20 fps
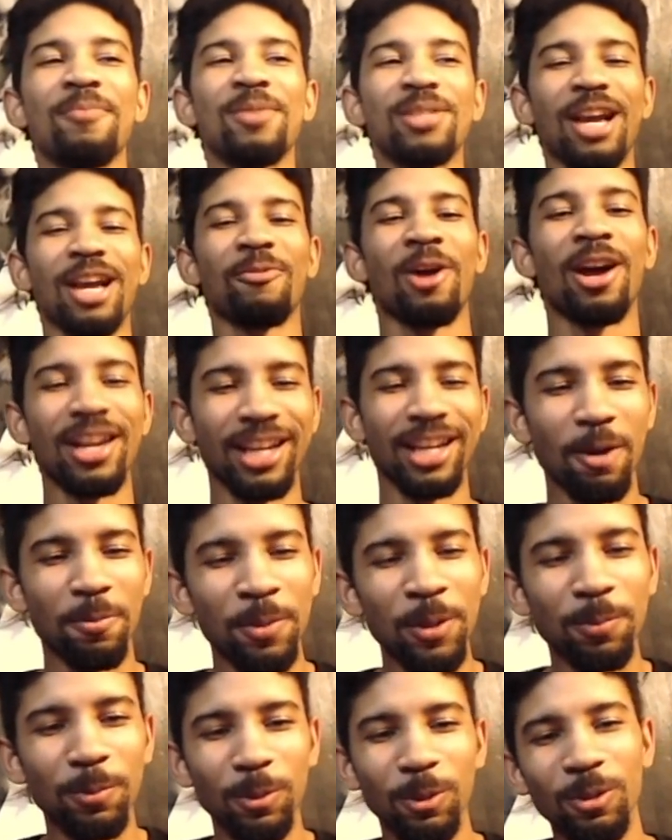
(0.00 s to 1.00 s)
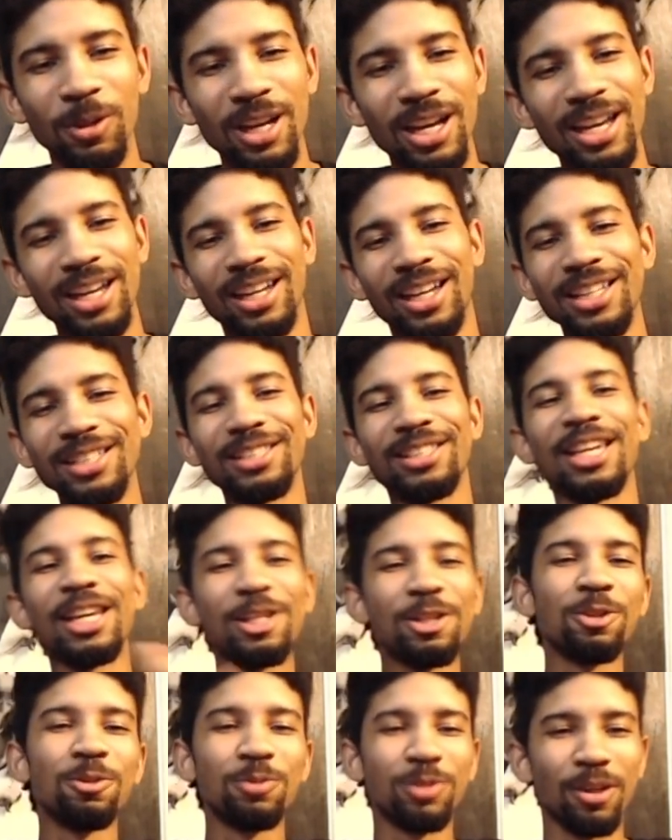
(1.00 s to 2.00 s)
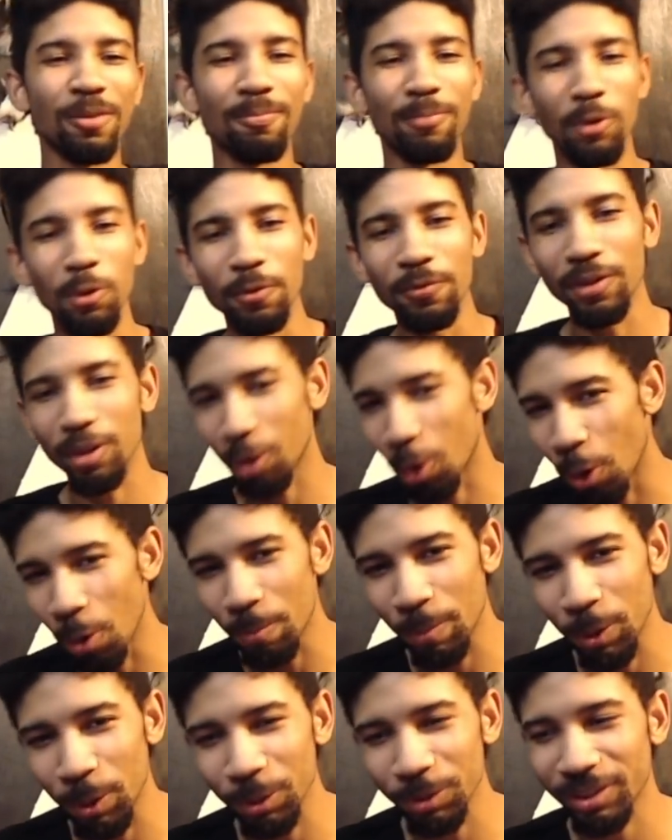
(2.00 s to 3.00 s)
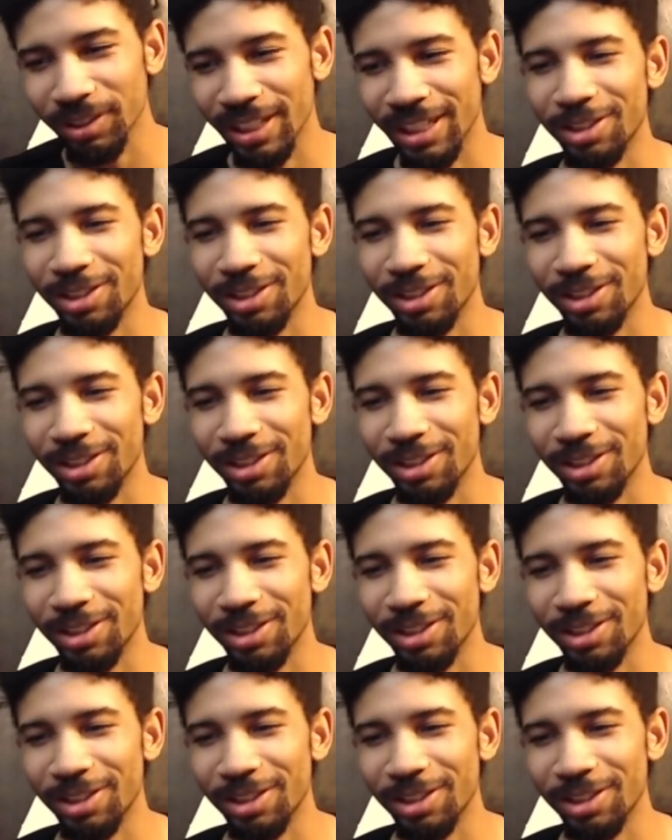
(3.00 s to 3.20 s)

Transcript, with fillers: It's ironic how people continue to move the goalpost.